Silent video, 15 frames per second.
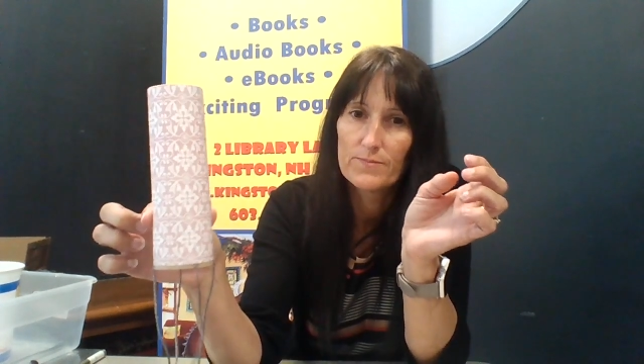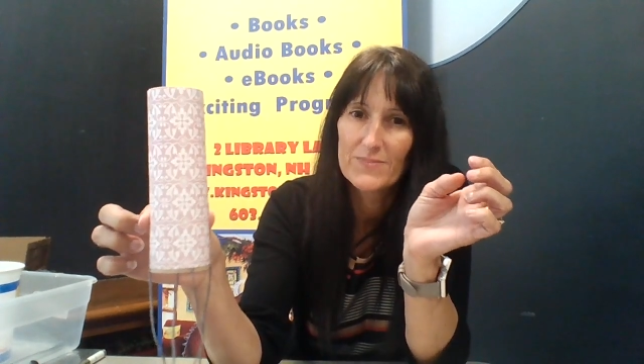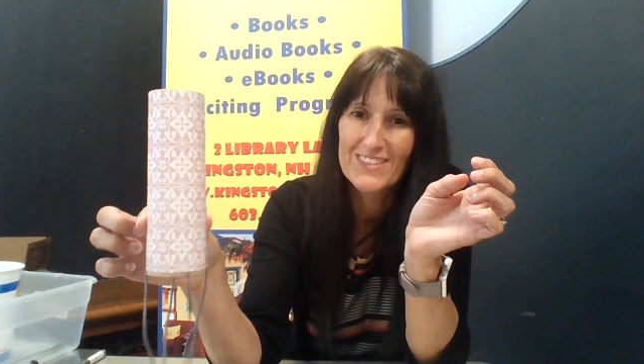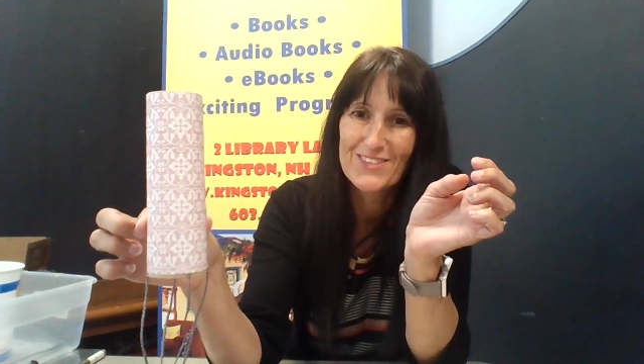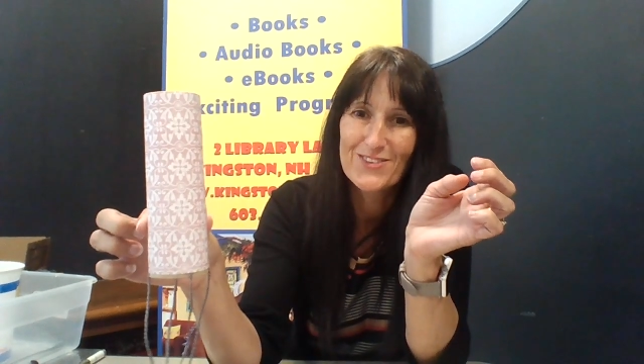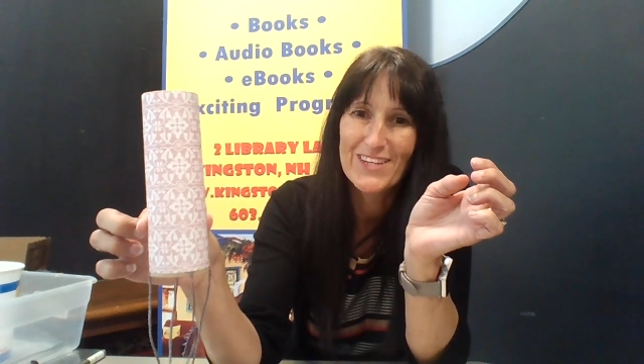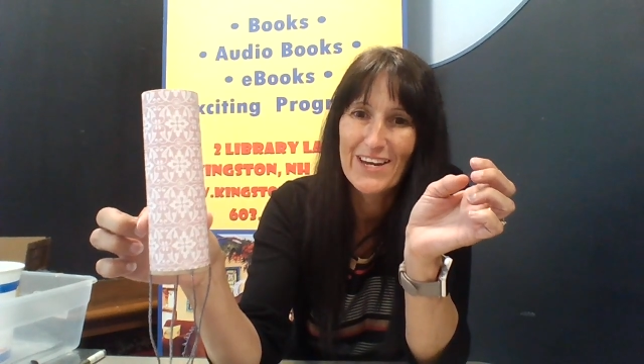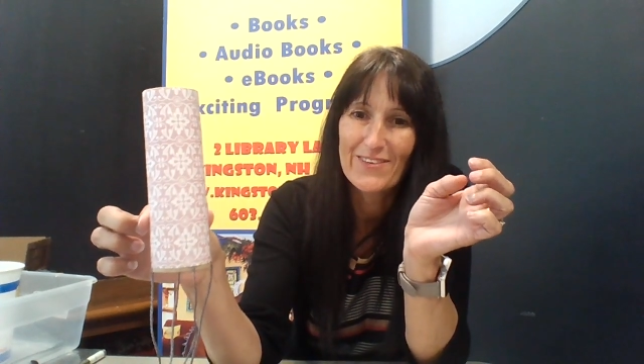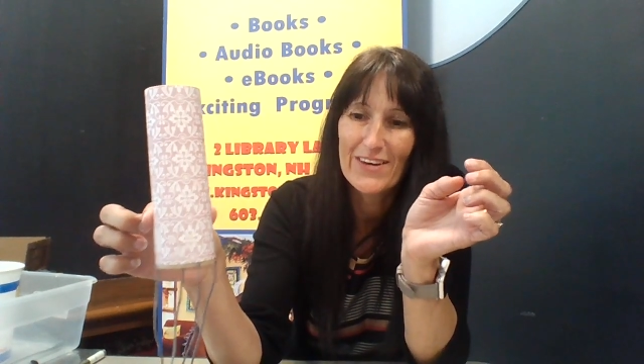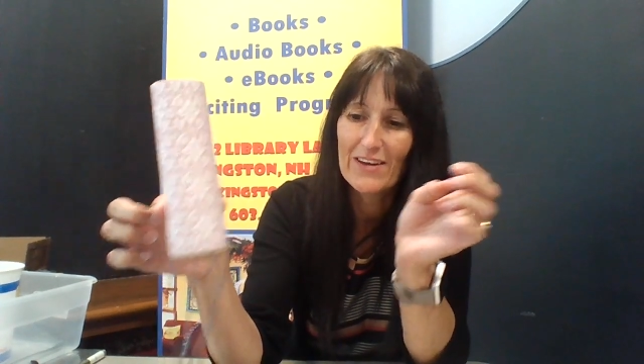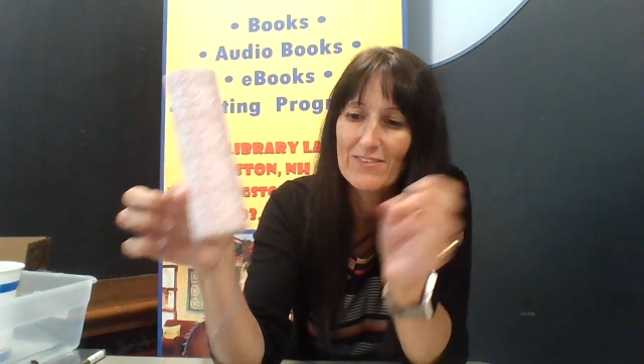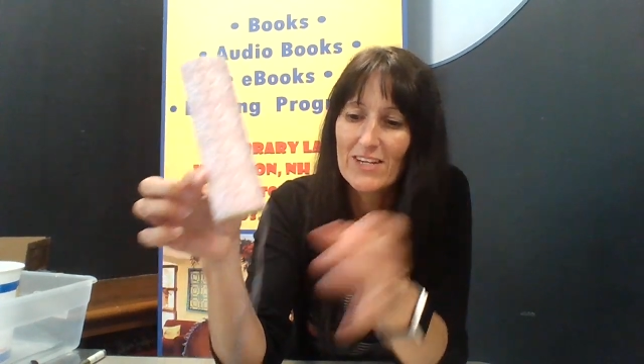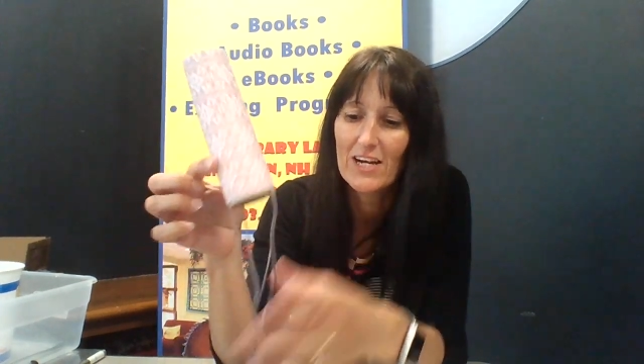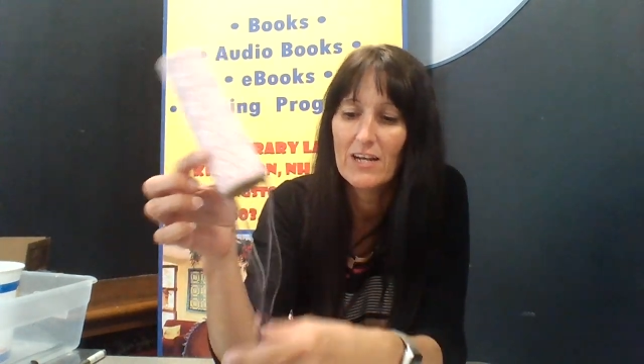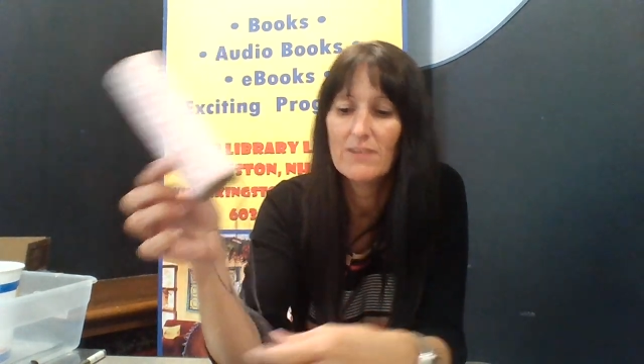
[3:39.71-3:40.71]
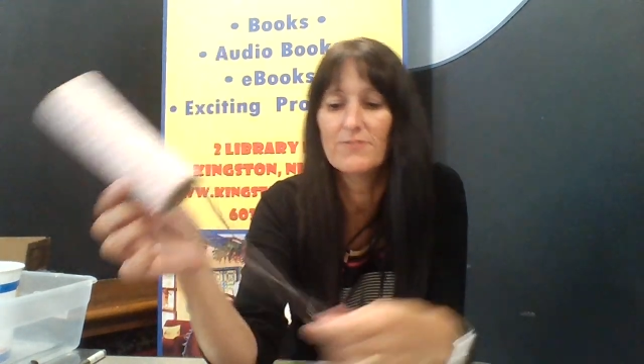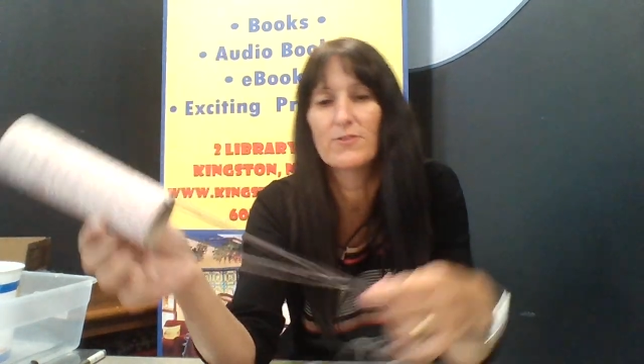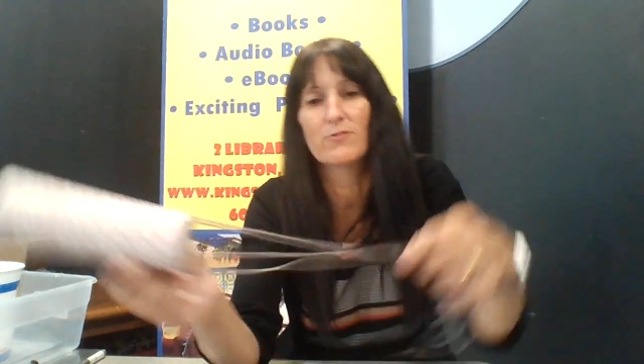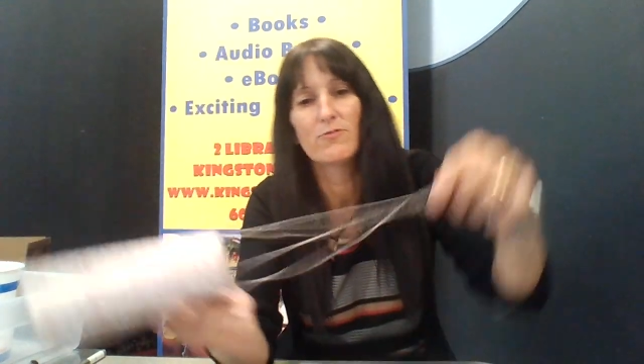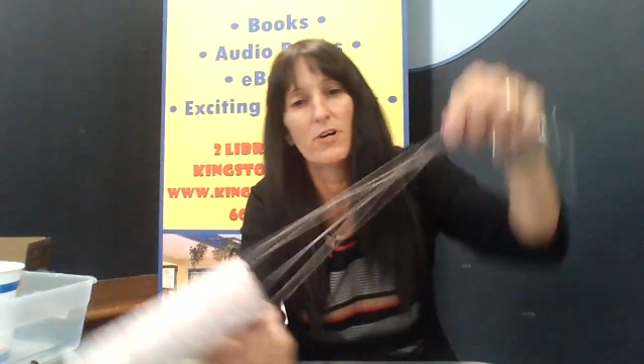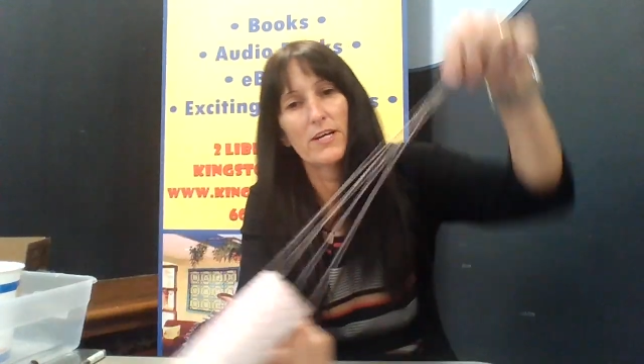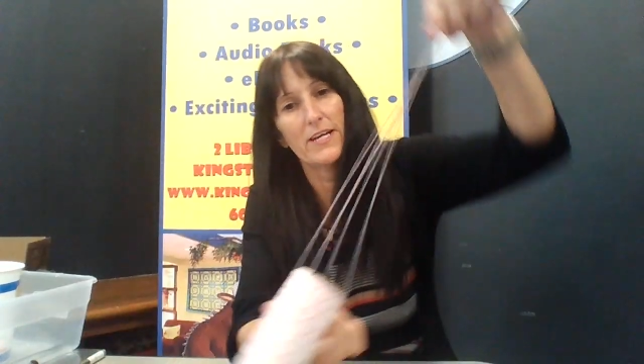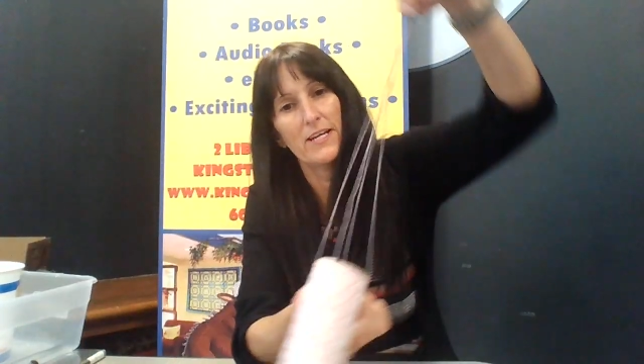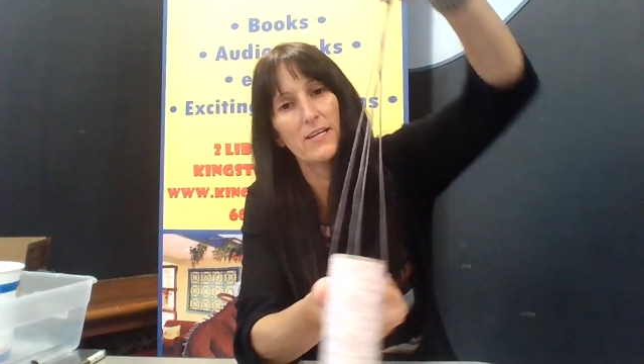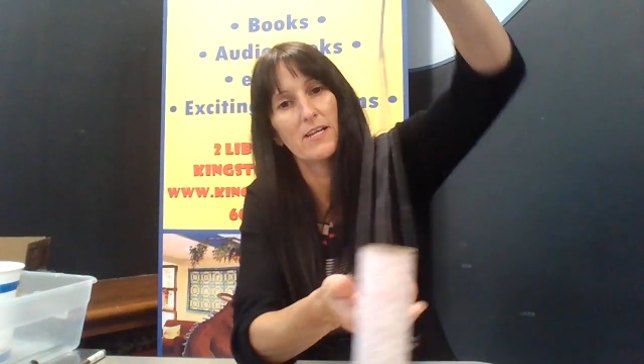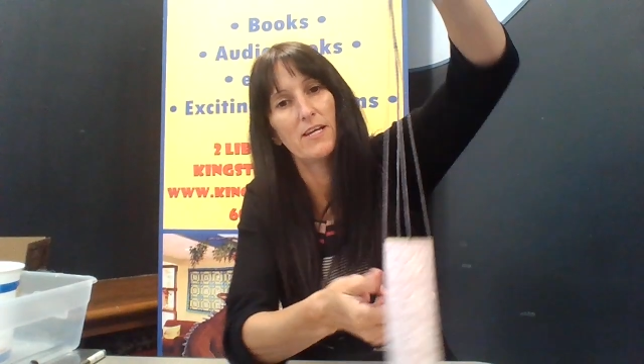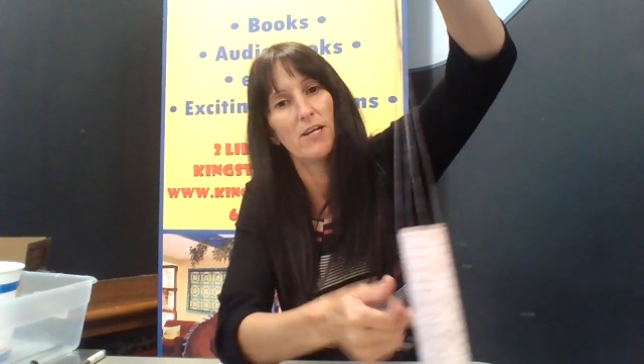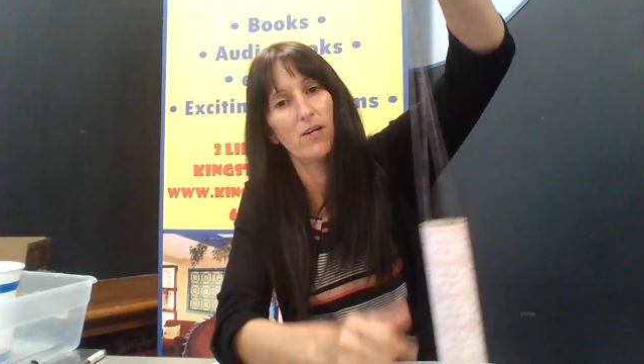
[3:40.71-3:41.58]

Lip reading: So now we have a colourful rocket